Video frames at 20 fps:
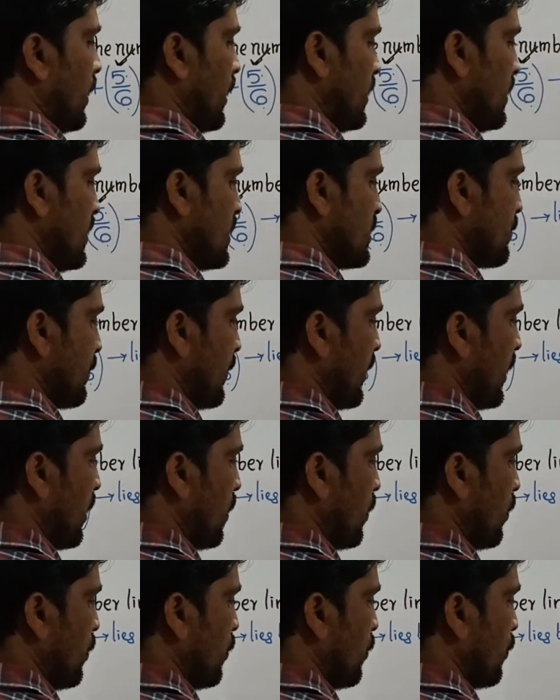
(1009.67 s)
in this
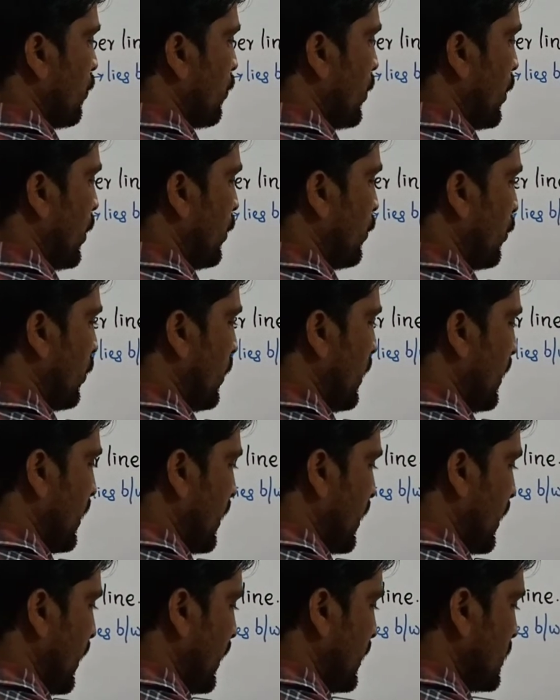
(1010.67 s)
way, we have to
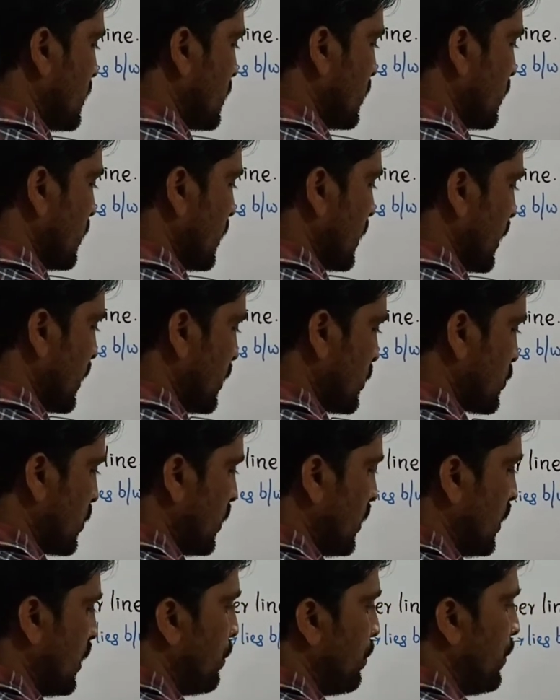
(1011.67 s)
locate
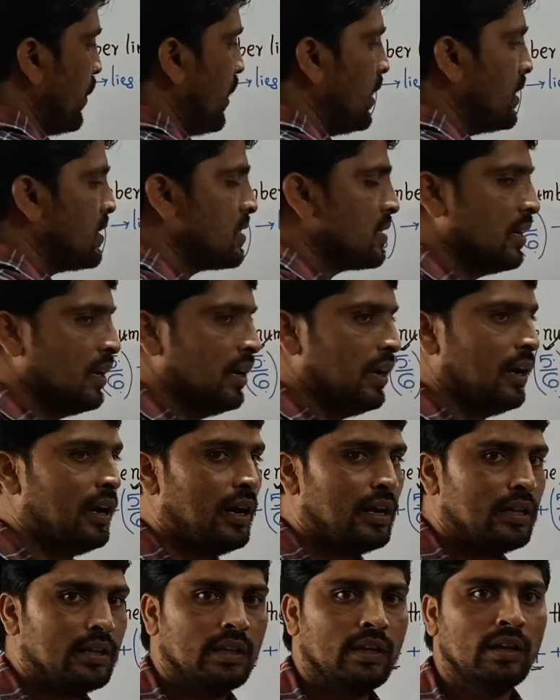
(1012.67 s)
rational numbers
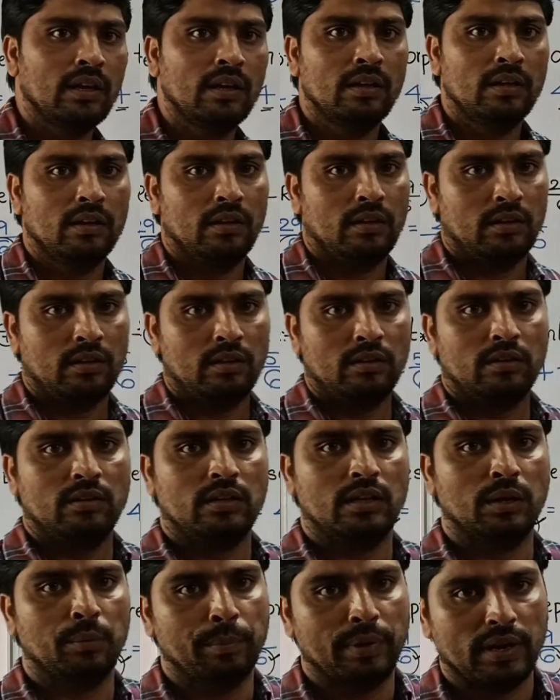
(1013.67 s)
on the
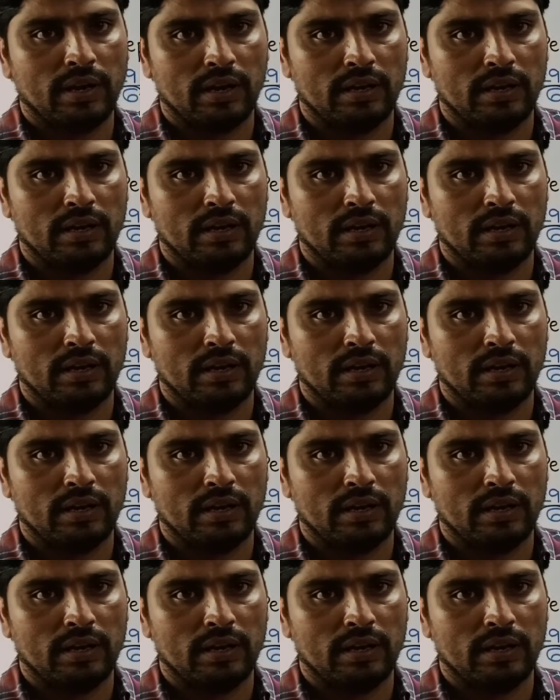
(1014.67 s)
number